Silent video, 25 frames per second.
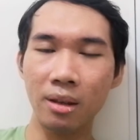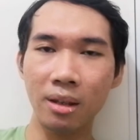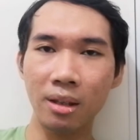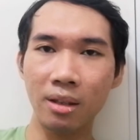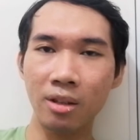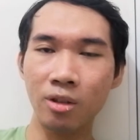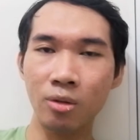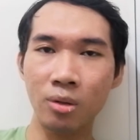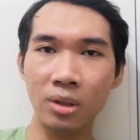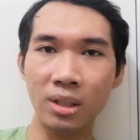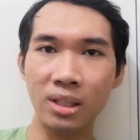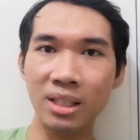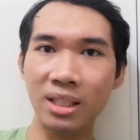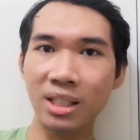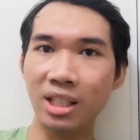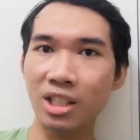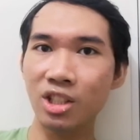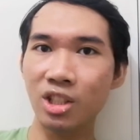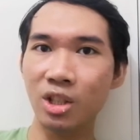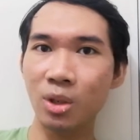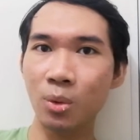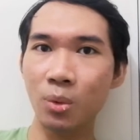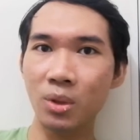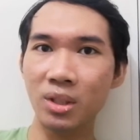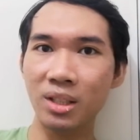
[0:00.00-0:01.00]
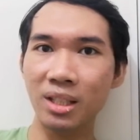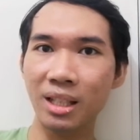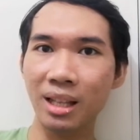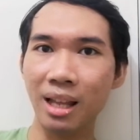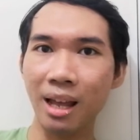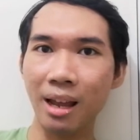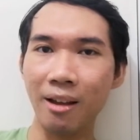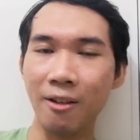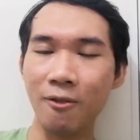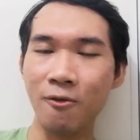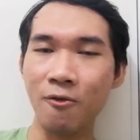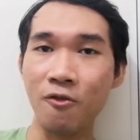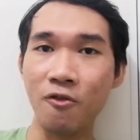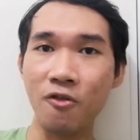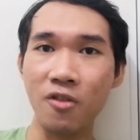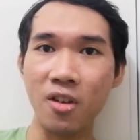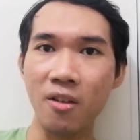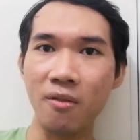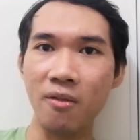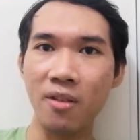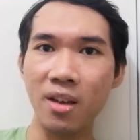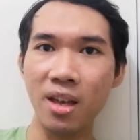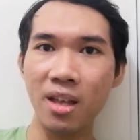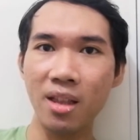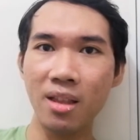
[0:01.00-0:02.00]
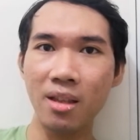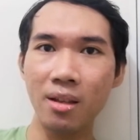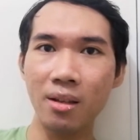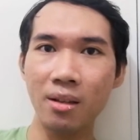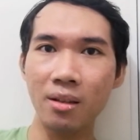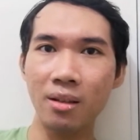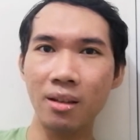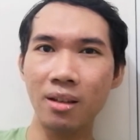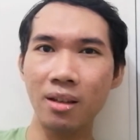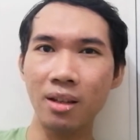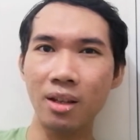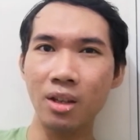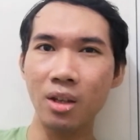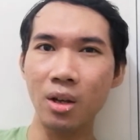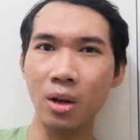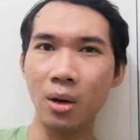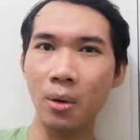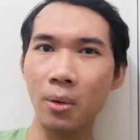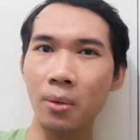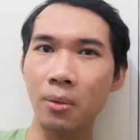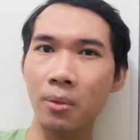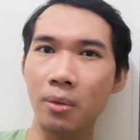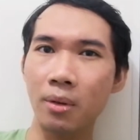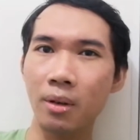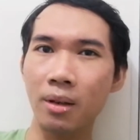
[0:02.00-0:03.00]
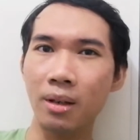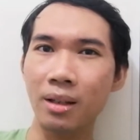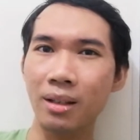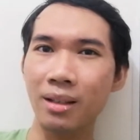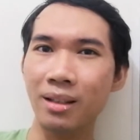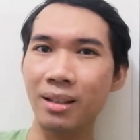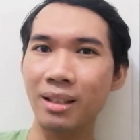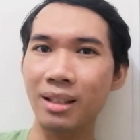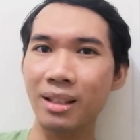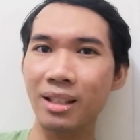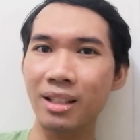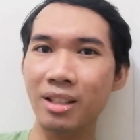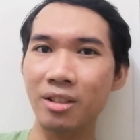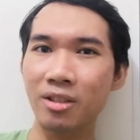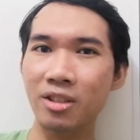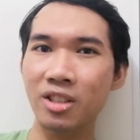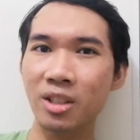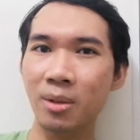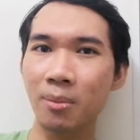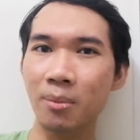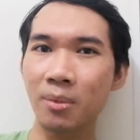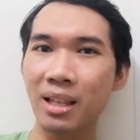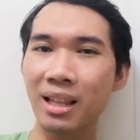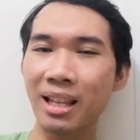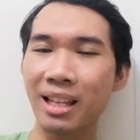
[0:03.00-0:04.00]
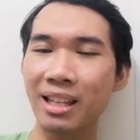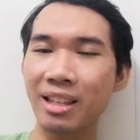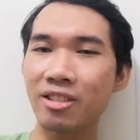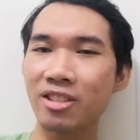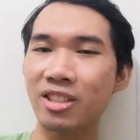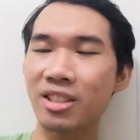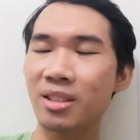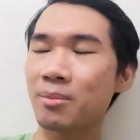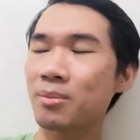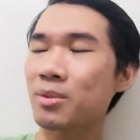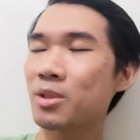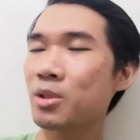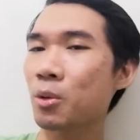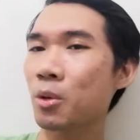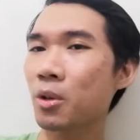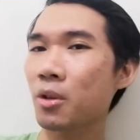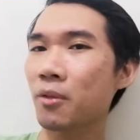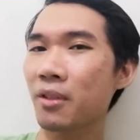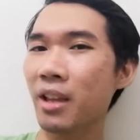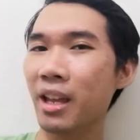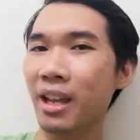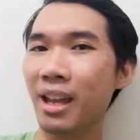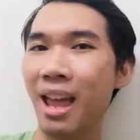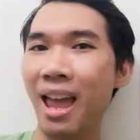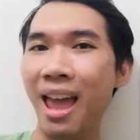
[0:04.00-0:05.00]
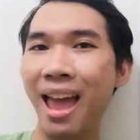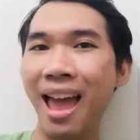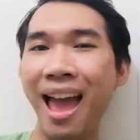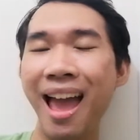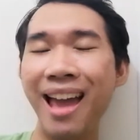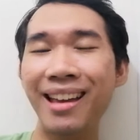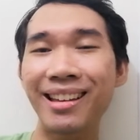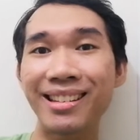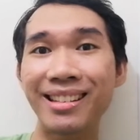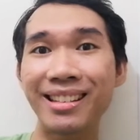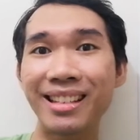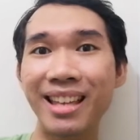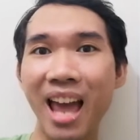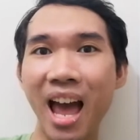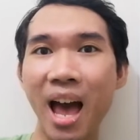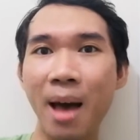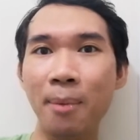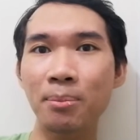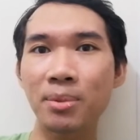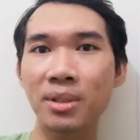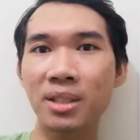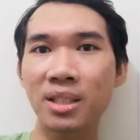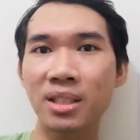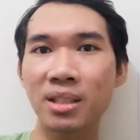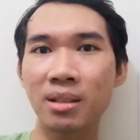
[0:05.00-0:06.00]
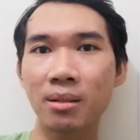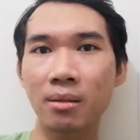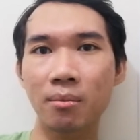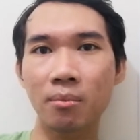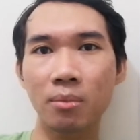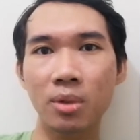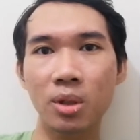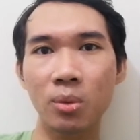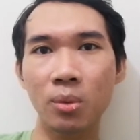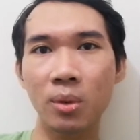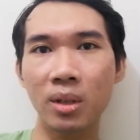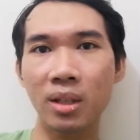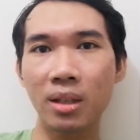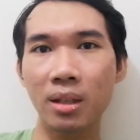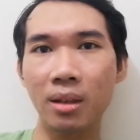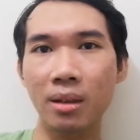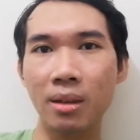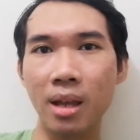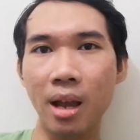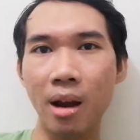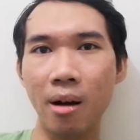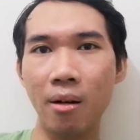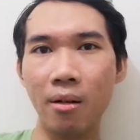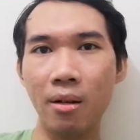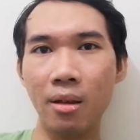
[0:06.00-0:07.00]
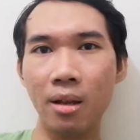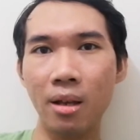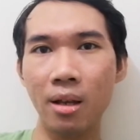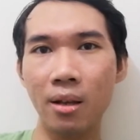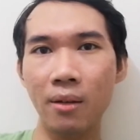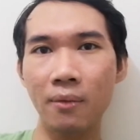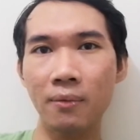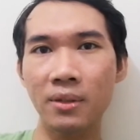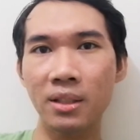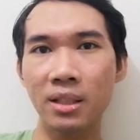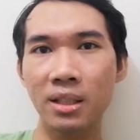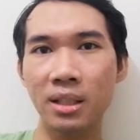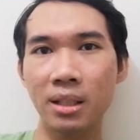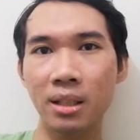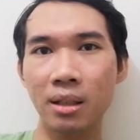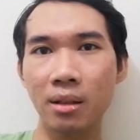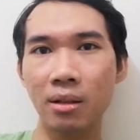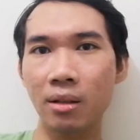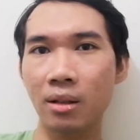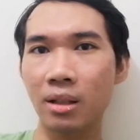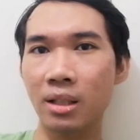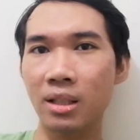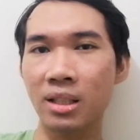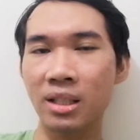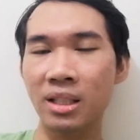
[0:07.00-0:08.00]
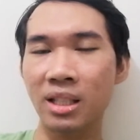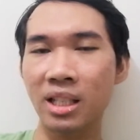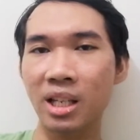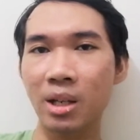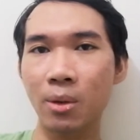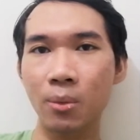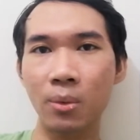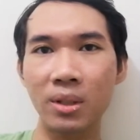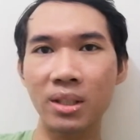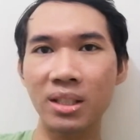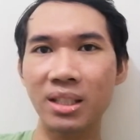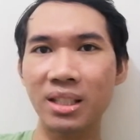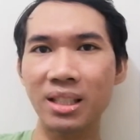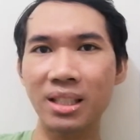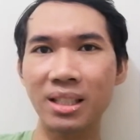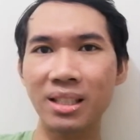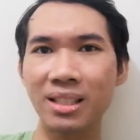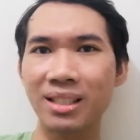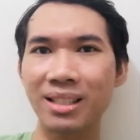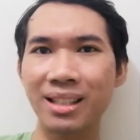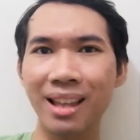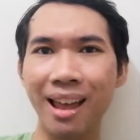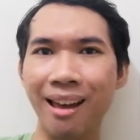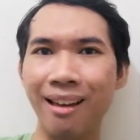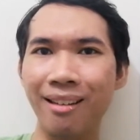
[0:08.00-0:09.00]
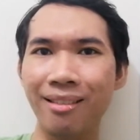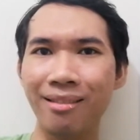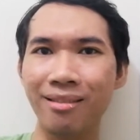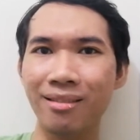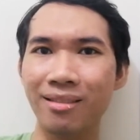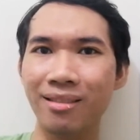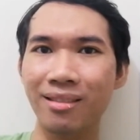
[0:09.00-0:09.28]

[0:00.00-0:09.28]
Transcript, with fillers: the transition wasn't like vivid, you know? There's something like, there's some sort of like gaps between the narratives, the sequences that